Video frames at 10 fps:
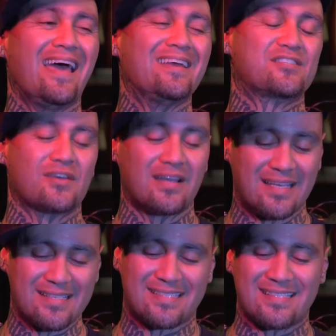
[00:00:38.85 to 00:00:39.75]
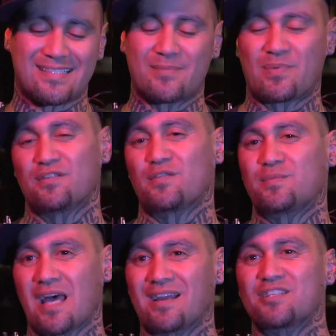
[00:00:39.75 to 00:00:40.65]
And so I guess it's a bit of a
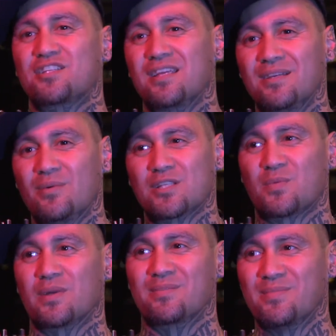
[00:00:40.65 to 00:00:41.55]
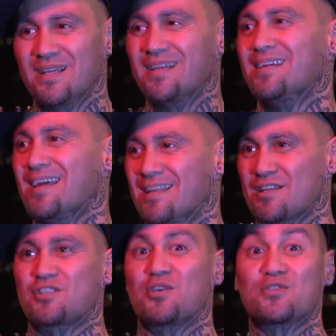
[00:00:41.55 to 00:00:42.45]
tongue-in-cheek. We just want an
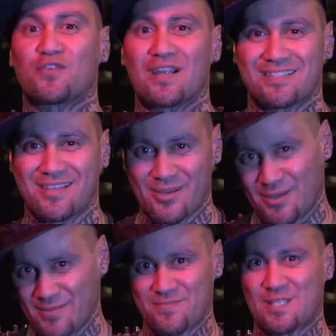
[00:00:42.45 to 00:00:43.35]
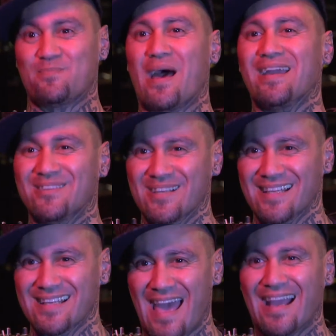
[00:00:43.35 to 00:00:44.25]
excuse for us to go to Spain,
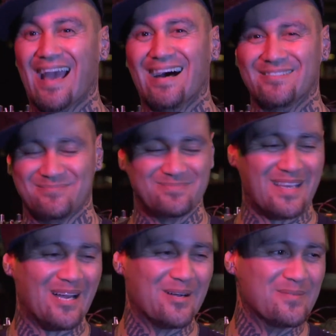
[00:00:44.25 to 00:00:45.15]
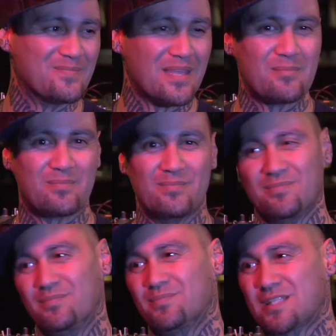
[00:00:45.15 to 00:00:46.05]
really, and hang out and
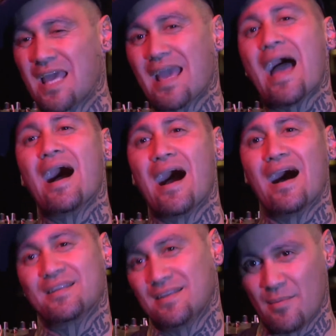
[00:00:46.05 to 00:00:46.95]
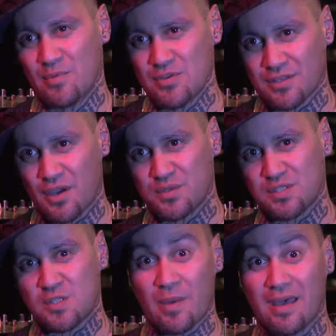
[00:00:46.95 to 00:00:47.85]
take our art and our music over
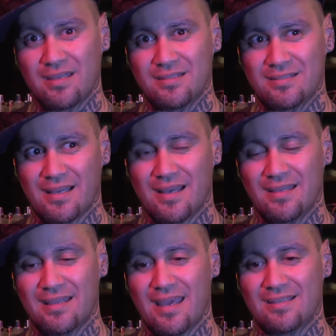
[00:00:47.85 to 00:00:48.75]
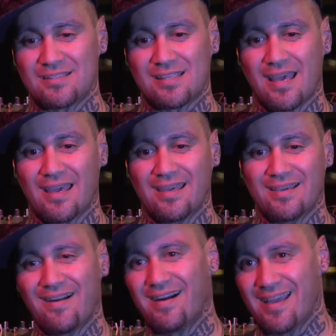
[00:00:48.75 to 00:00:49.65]
to Spain and
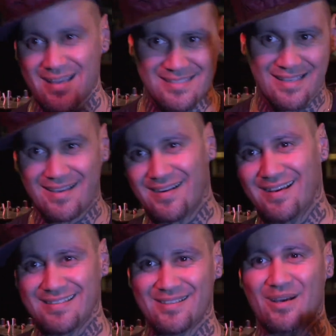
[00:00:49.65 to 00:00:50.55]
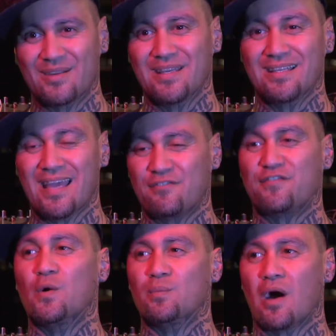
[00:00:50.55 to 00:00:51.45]
say, hi, how's it going, you know what I mean? And
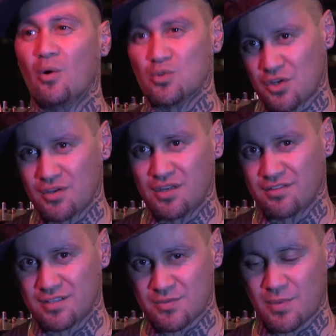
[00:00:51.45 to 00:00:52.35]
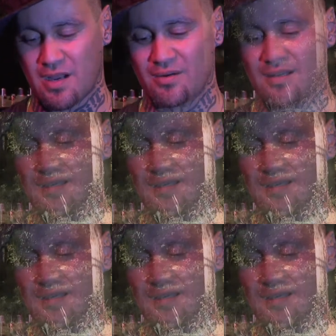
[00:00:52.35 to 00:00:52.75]
film the whole journey of it as well.